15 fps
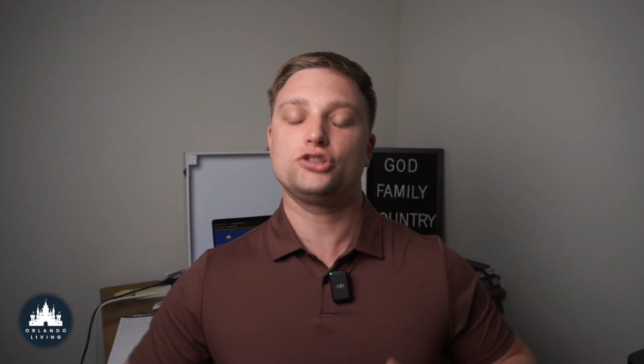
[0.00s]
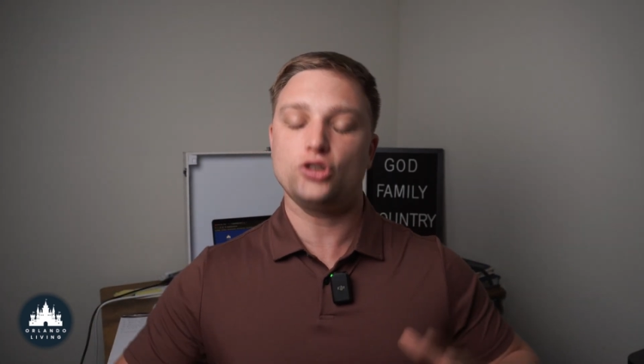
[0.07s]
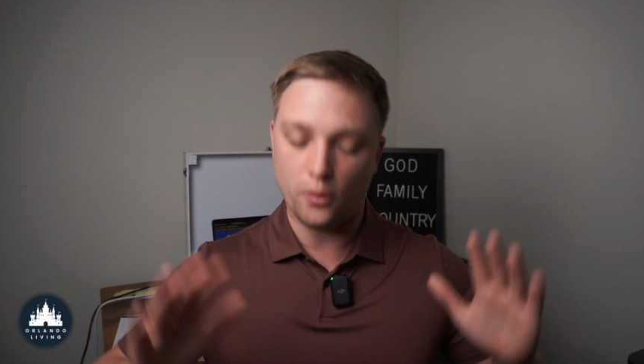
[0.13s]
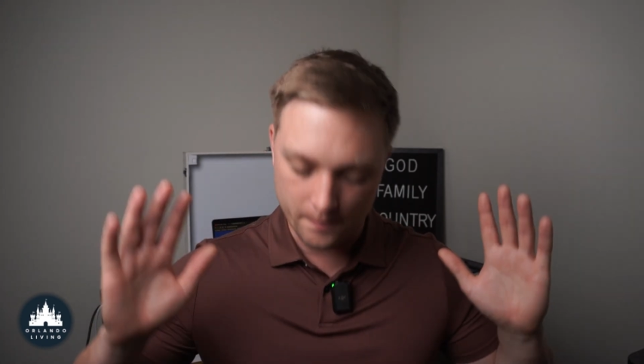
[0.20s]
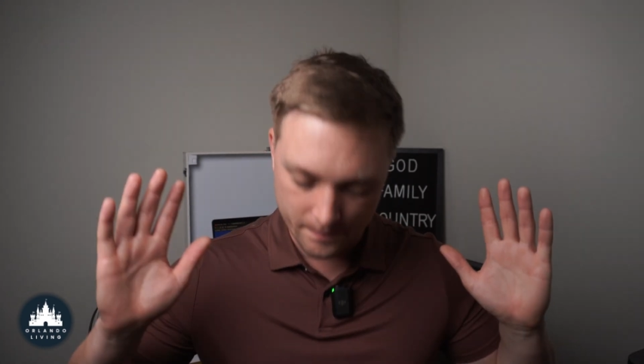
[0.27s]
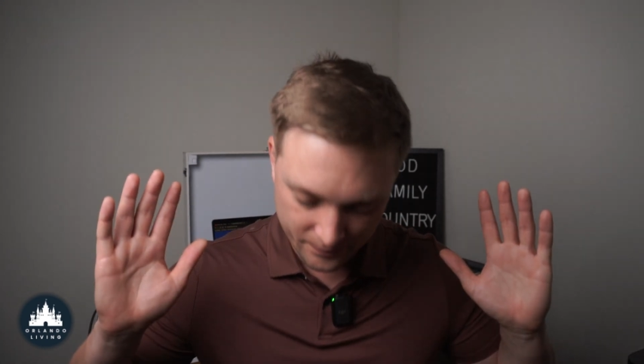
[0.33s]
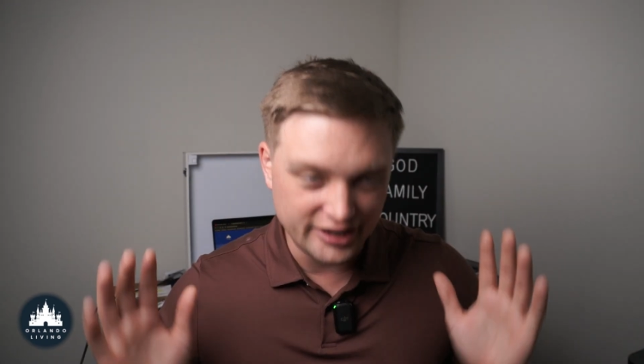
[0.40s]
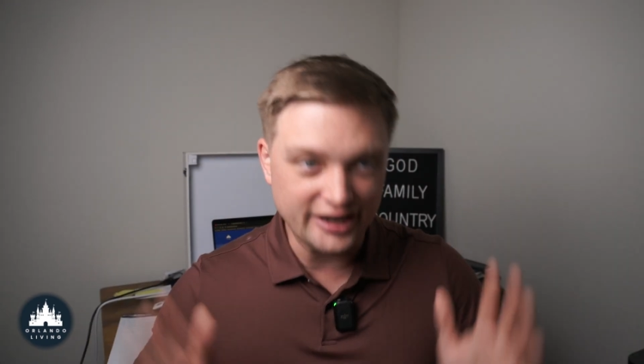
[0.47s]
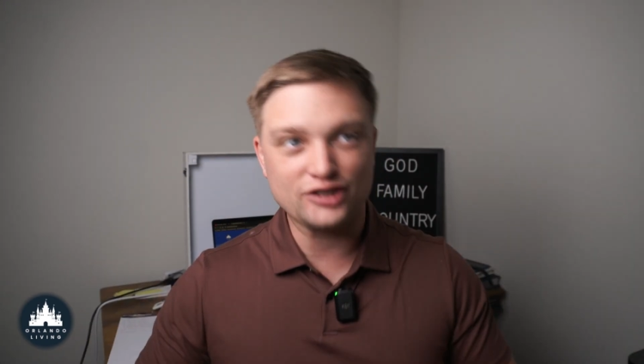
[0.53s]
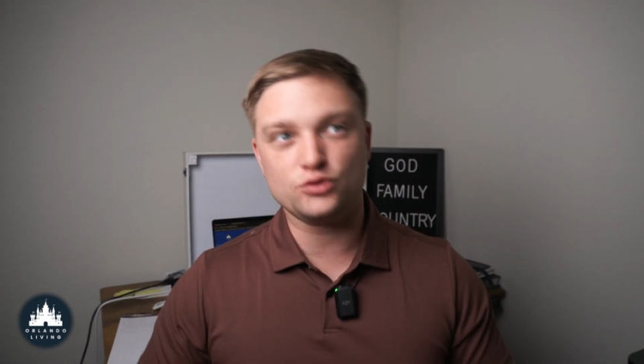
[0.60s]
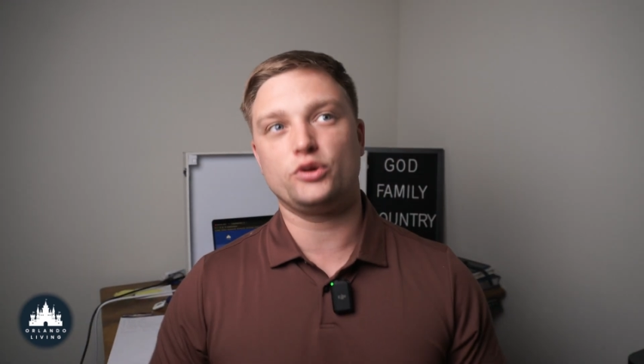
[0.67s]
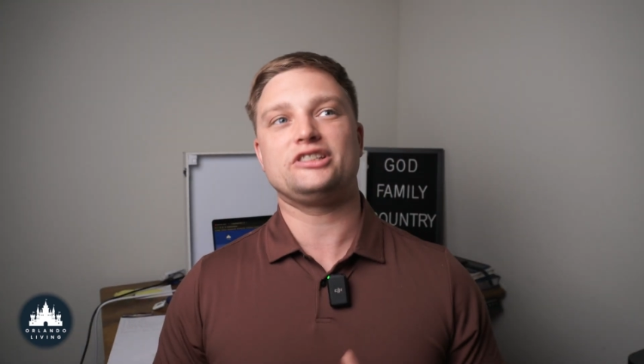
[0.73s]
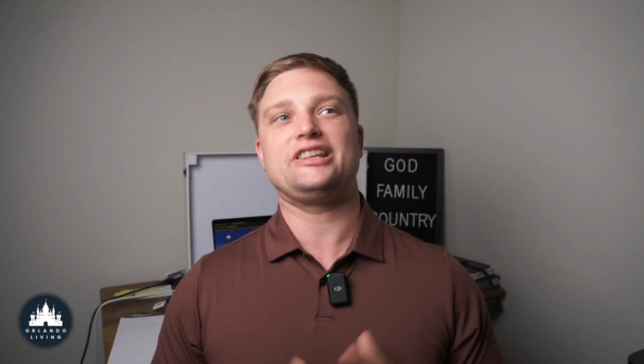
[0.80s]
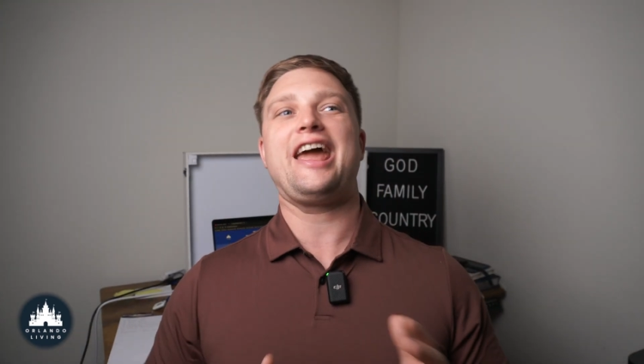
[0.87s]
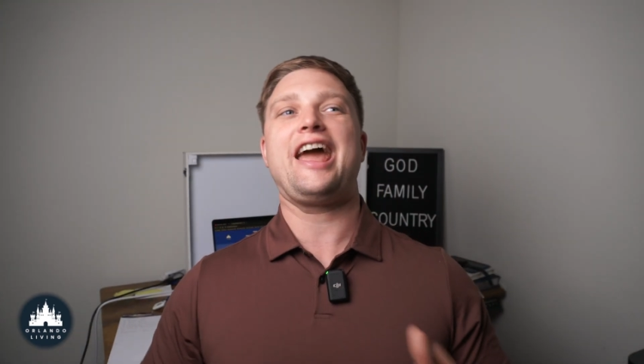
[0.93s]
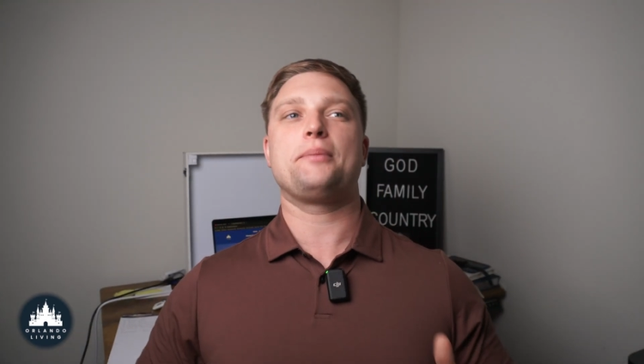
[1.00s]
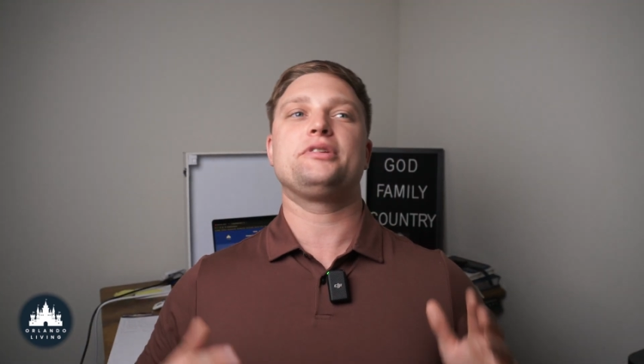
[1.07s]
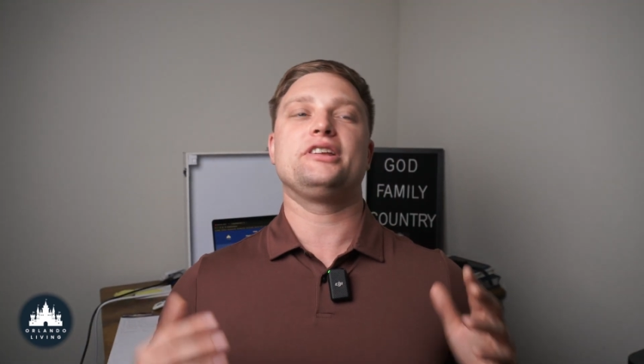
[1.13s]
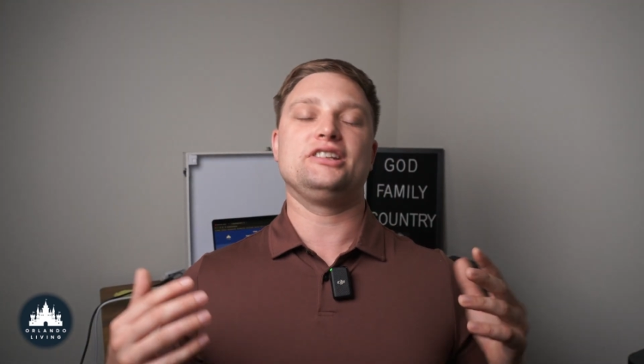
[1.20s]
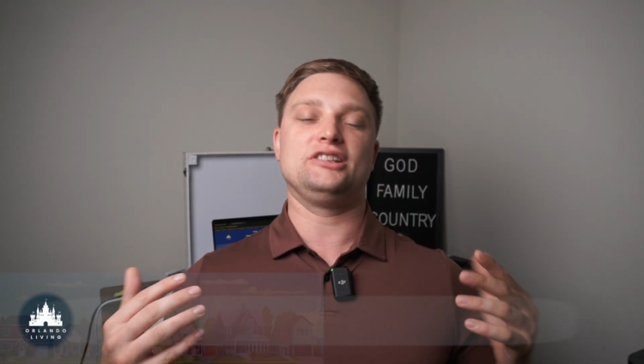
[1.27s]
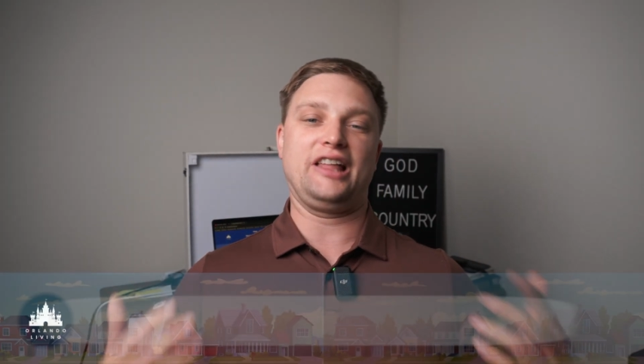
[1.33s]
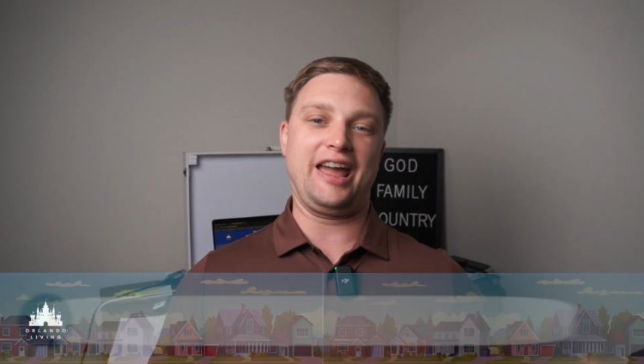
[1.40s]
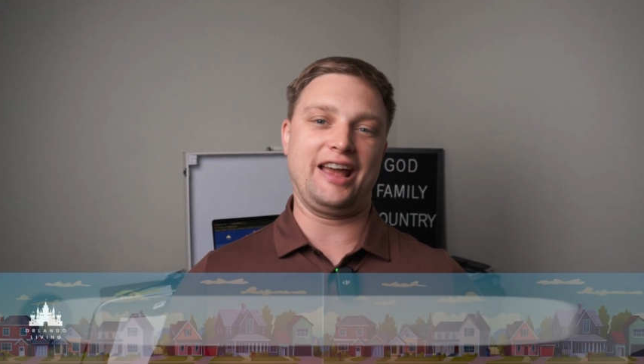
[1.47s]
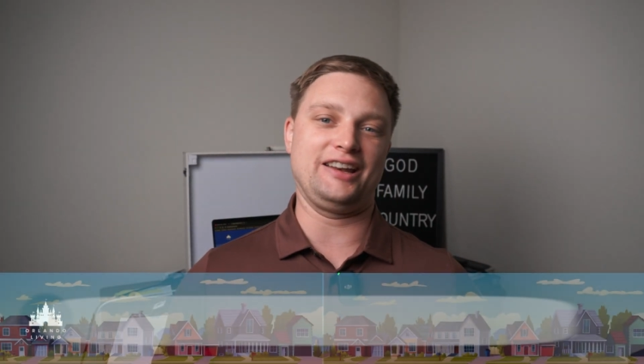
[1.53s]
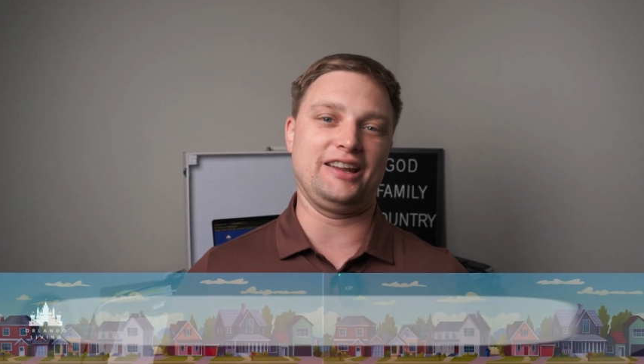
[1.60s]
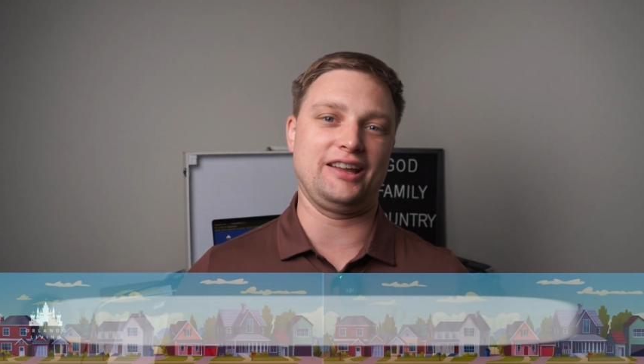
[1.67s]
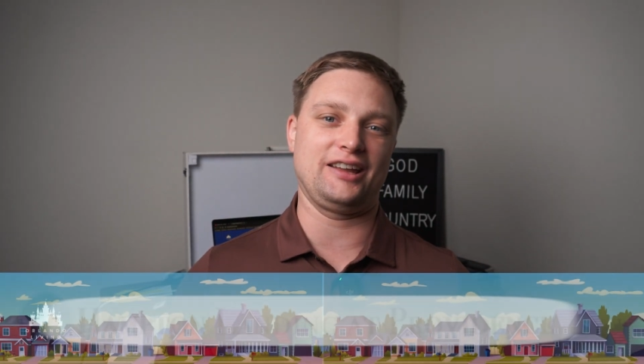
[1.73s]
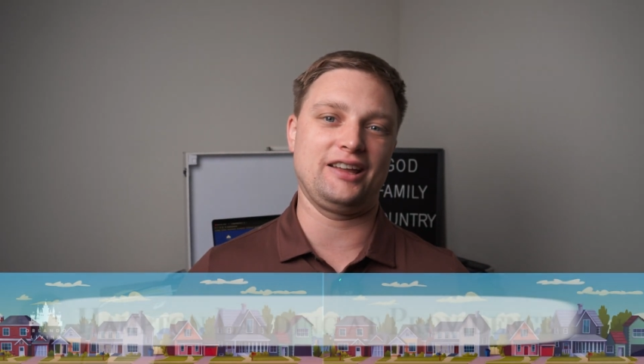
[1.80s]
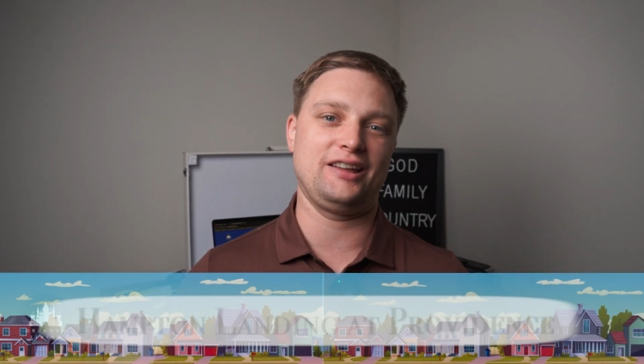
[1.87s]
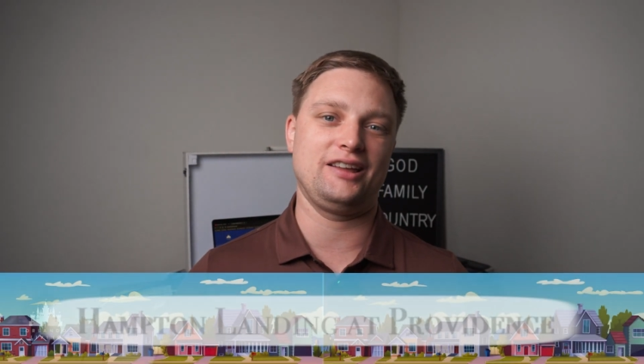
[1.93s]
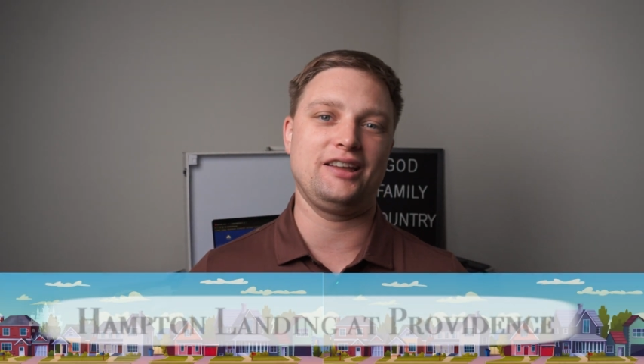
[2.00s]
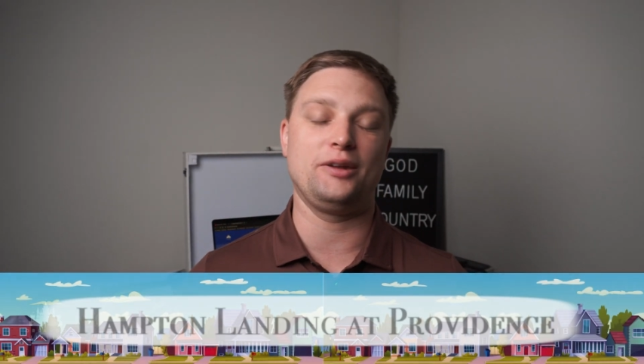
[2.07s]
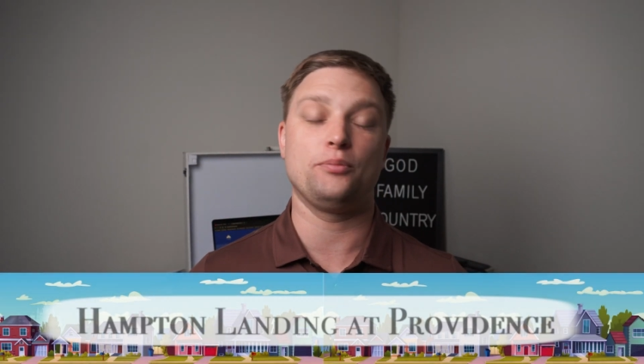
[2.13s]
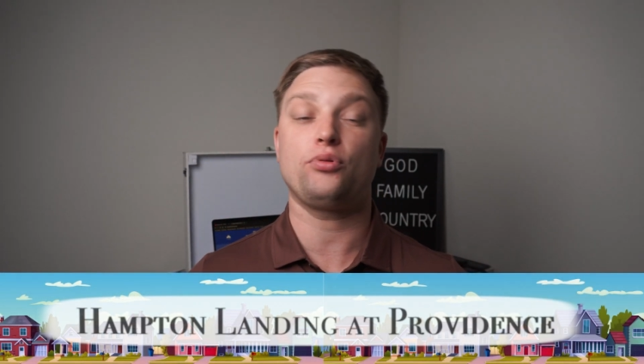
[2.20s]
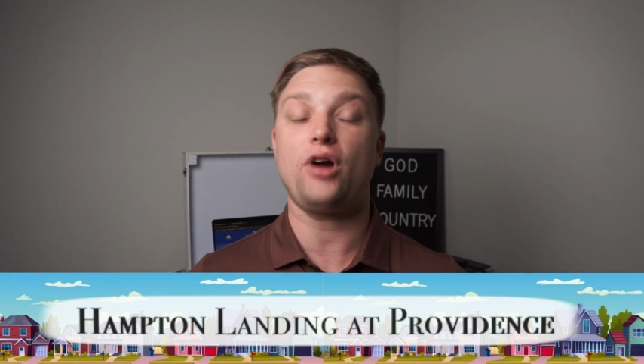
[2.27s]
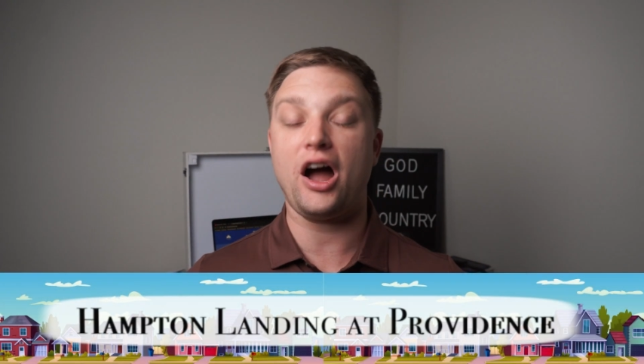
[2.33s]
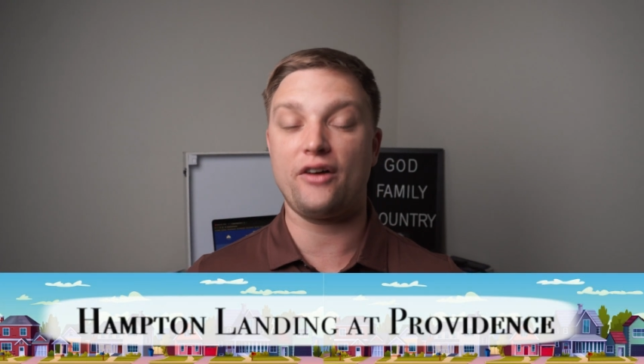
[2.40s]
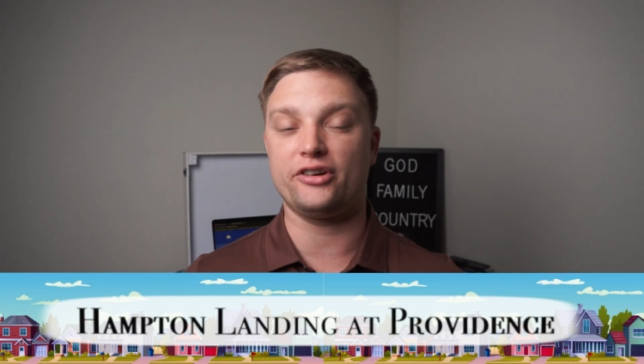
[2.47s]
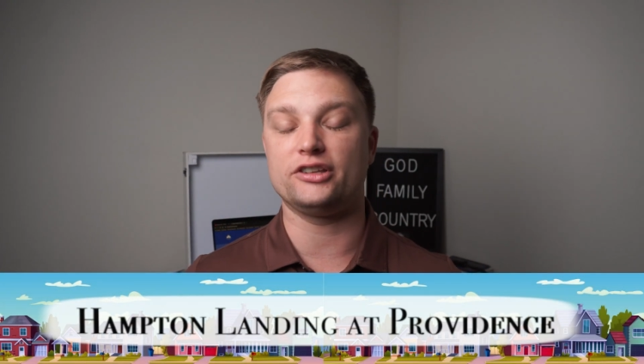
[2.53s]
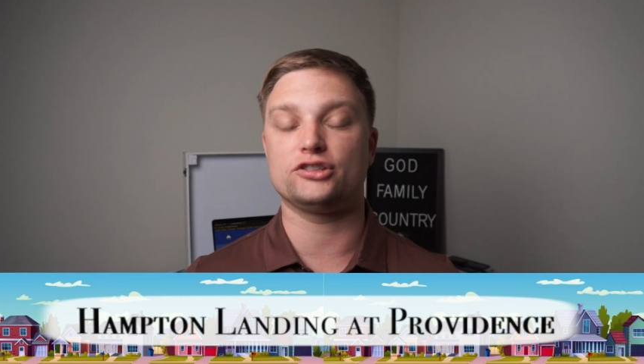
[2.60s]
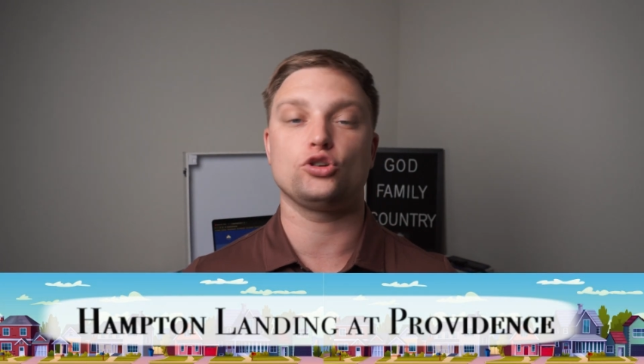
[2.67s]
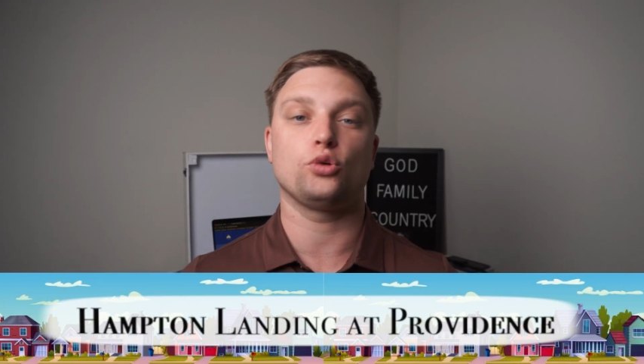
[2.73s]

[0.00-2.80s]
So the next one is Hampton Landing in Providence.